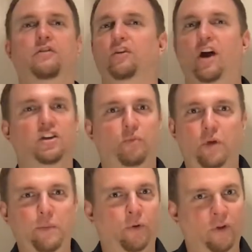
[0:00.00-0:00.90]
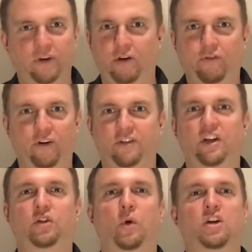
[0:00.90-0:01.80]
of different kinds of people in different
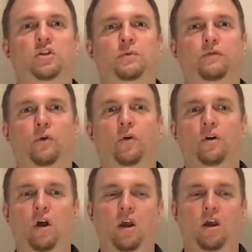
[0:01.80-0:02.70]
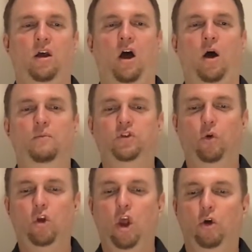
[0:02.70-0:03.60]
situations before.
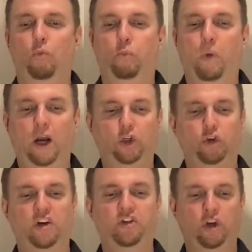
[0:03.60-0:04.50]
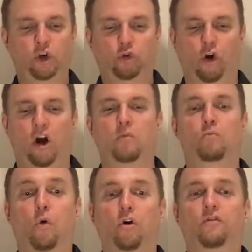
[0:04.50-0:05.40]
So by trusting and
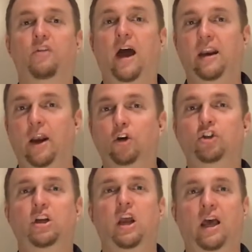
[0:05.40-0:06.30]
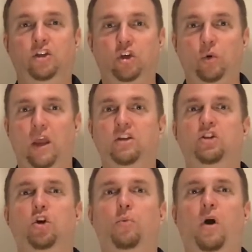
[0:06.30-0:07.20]
drawing more of that energy as you
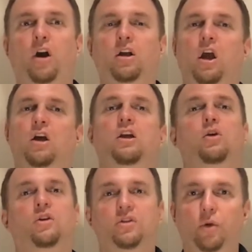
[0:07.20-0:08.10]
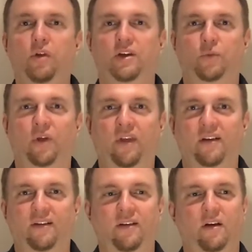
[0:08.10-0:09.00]
into your body, you can do things with
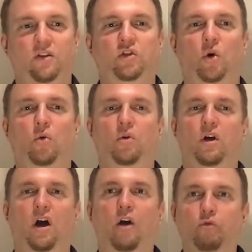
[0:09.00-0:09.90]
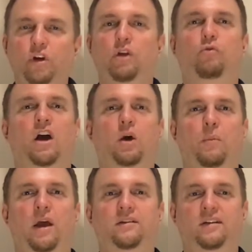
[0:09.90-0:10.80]
it. So I really
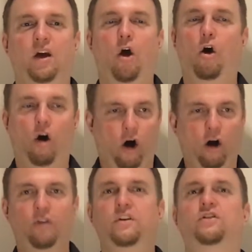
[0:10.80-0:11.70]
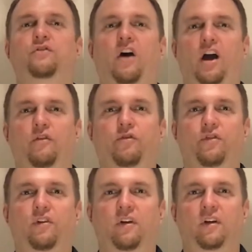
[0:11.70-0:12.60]
recommend all of these 5